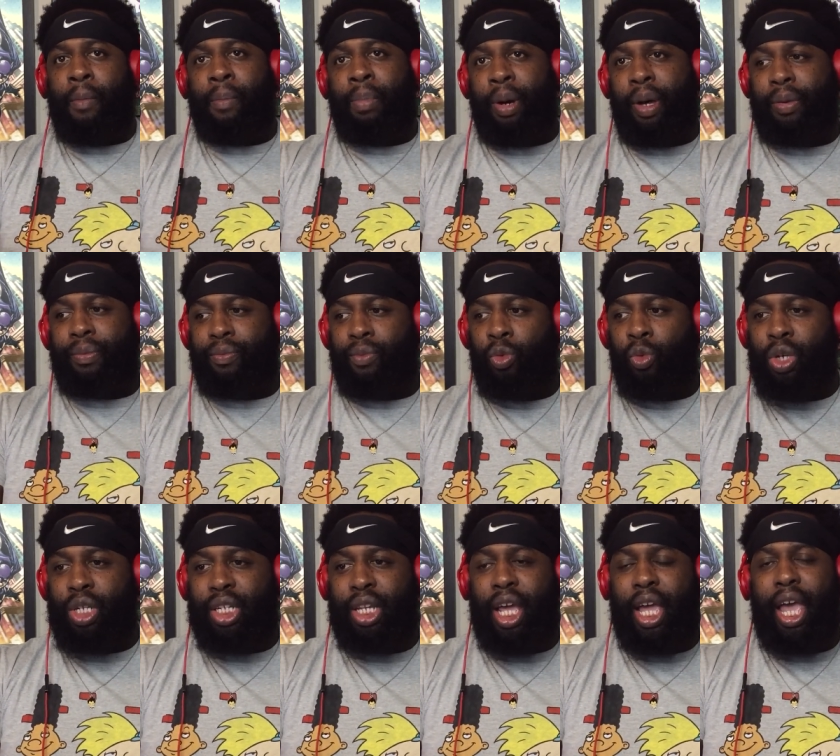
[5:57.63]
but
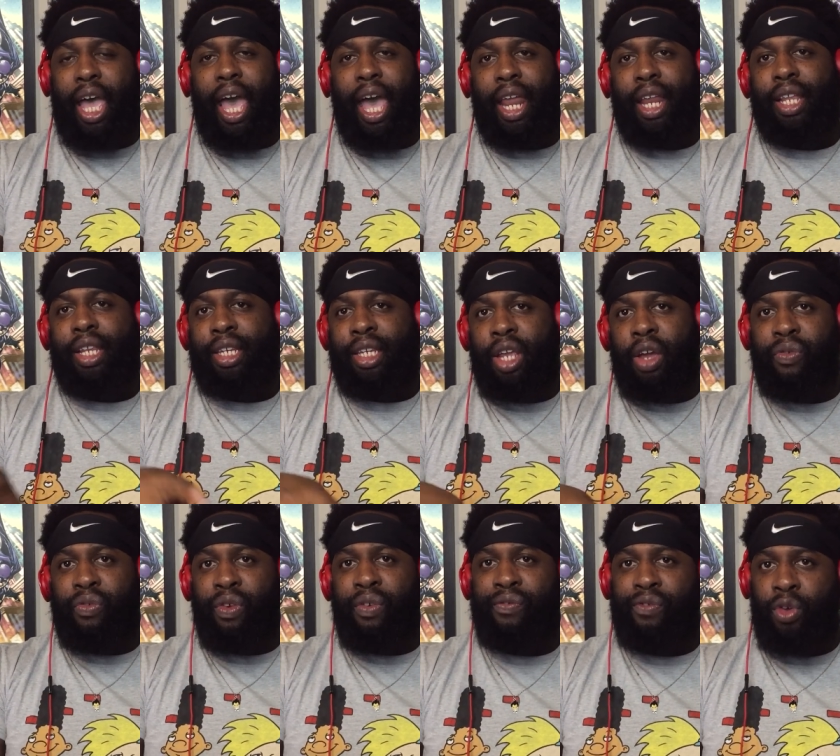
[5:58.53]
what's name had a
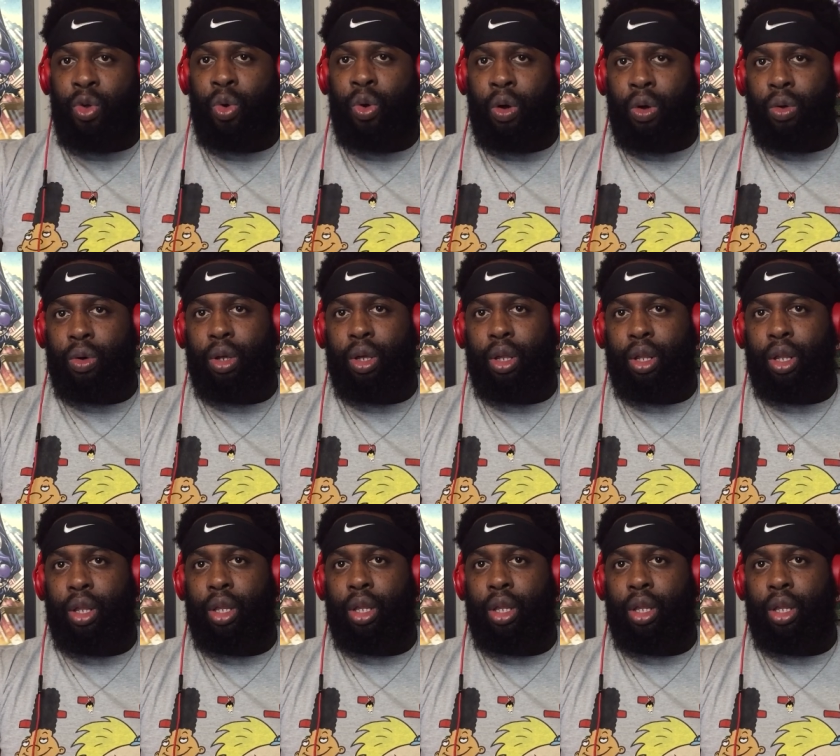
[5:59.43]
different view on it.